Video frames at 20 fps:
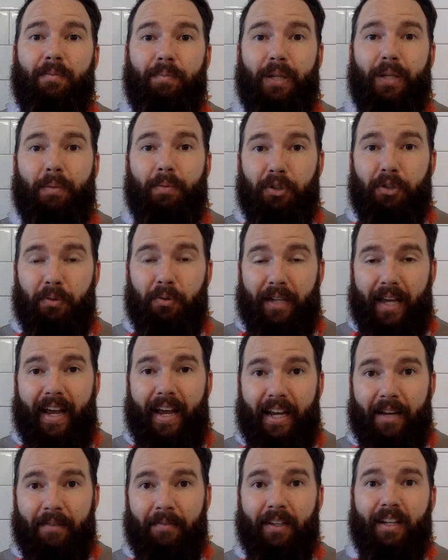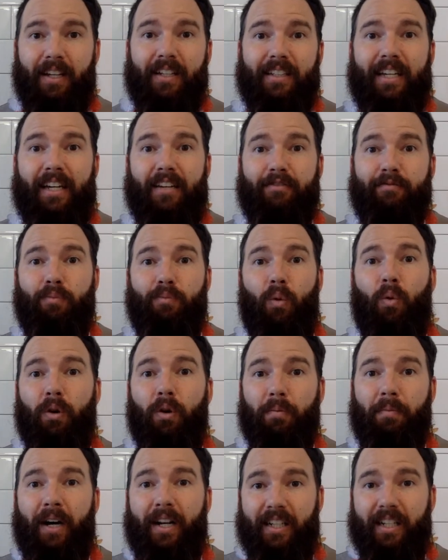people who came gave
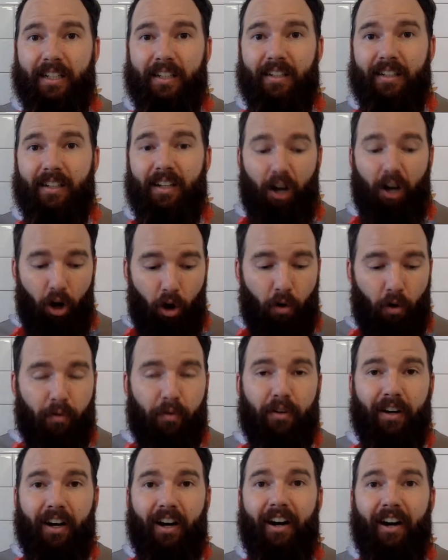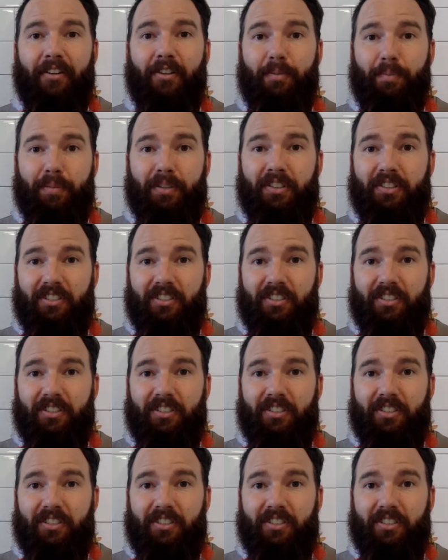more money, over 100%